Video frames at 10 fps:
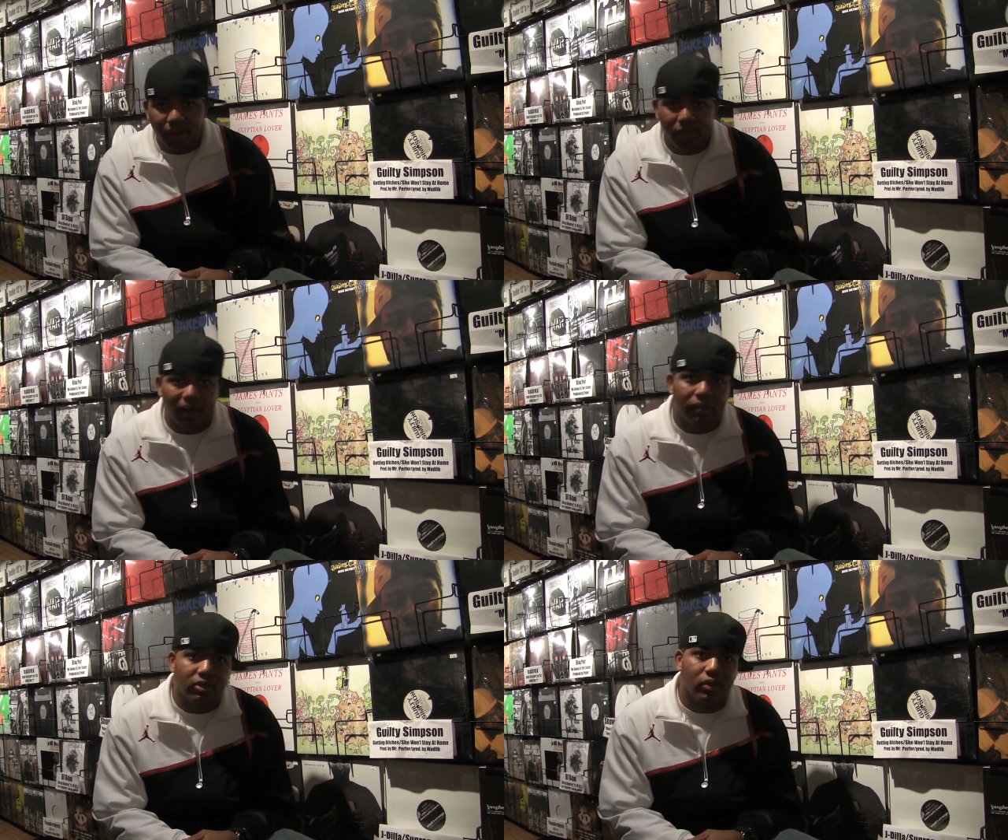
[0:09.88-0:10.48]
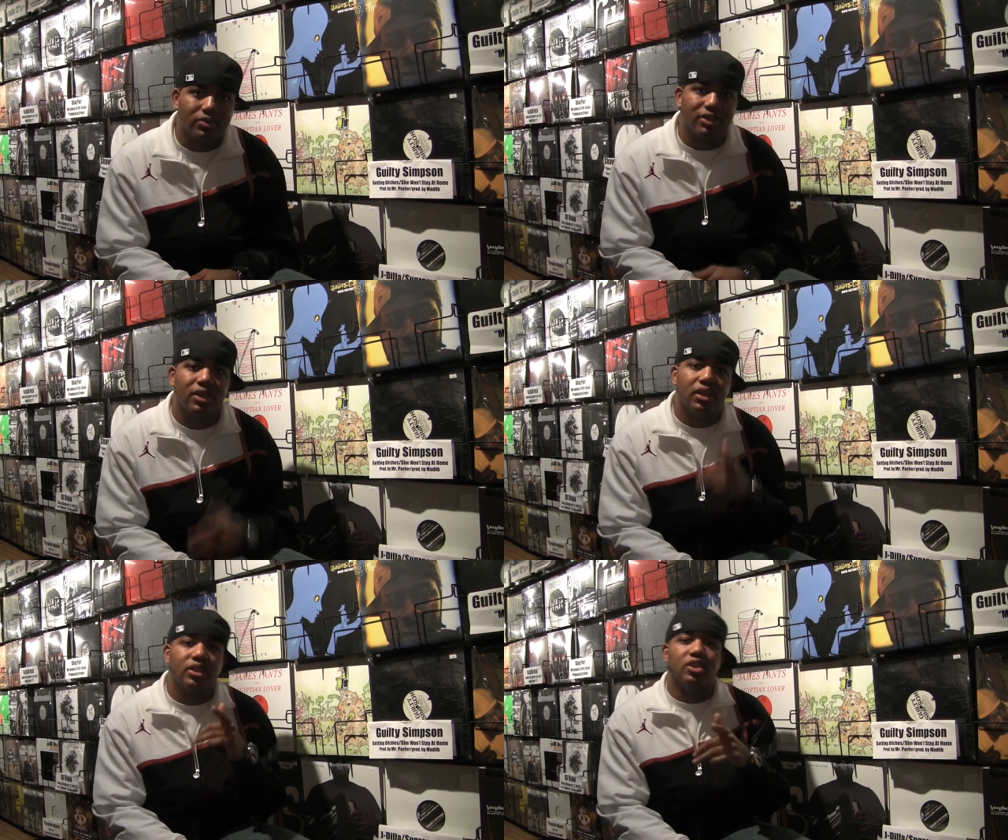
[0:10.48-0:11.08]
the hip hop culture.
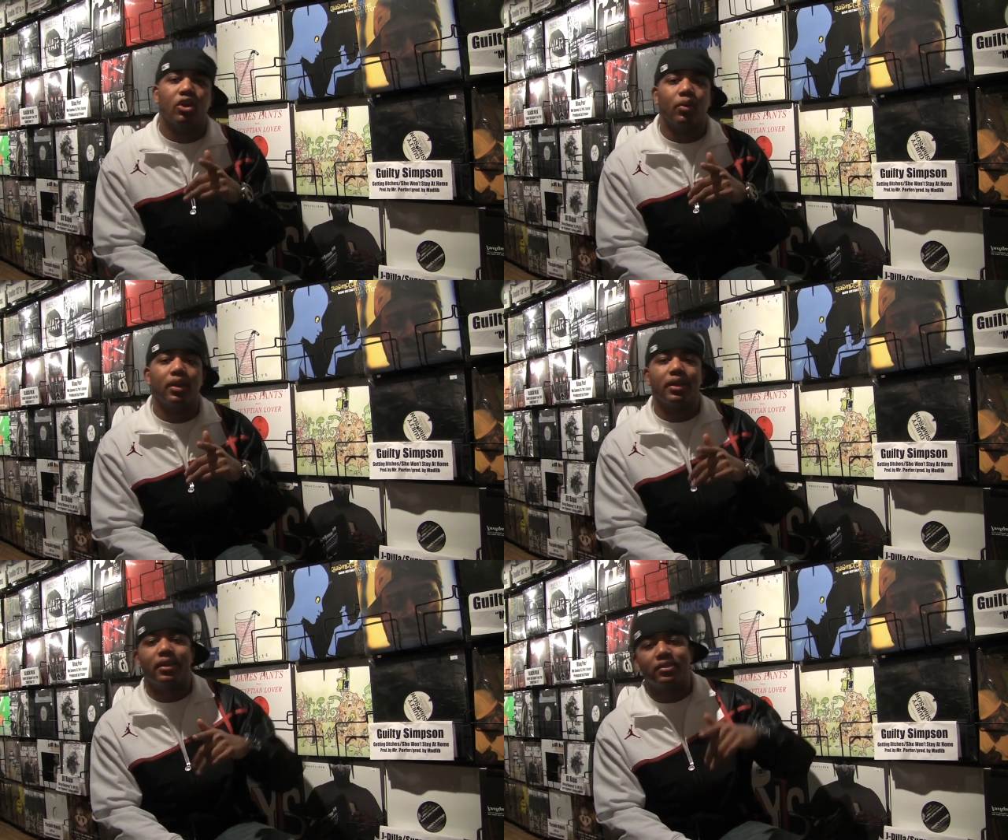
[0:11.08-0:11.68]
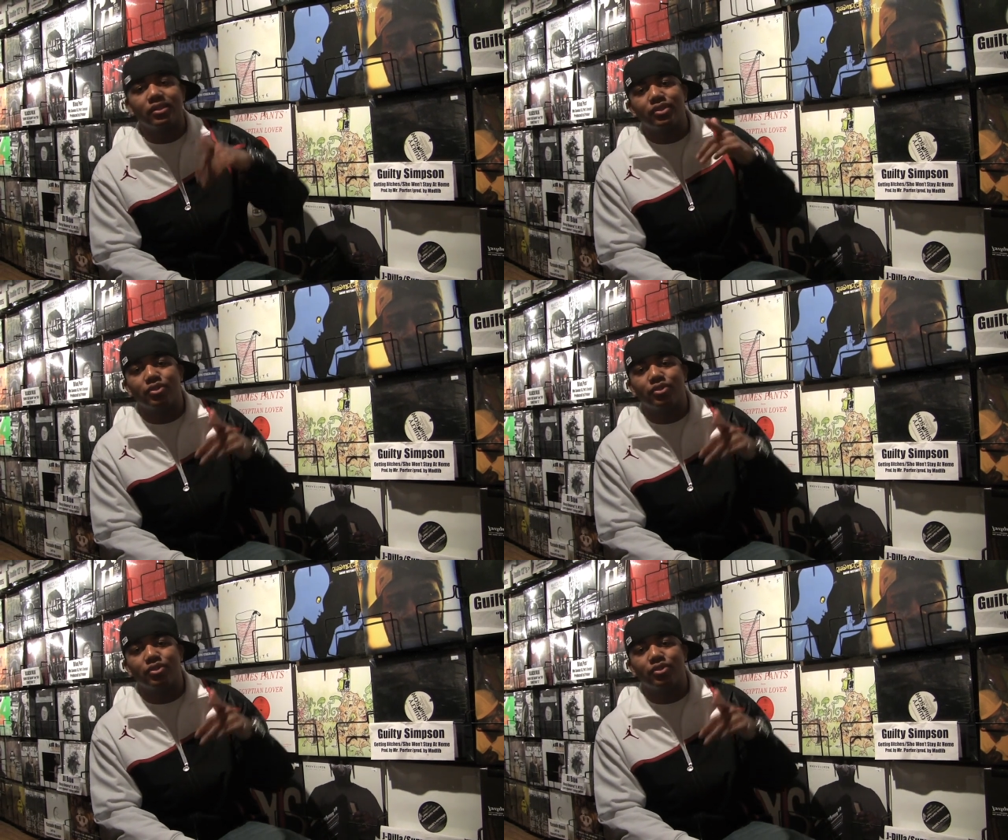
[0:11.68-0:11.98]
You know what it is.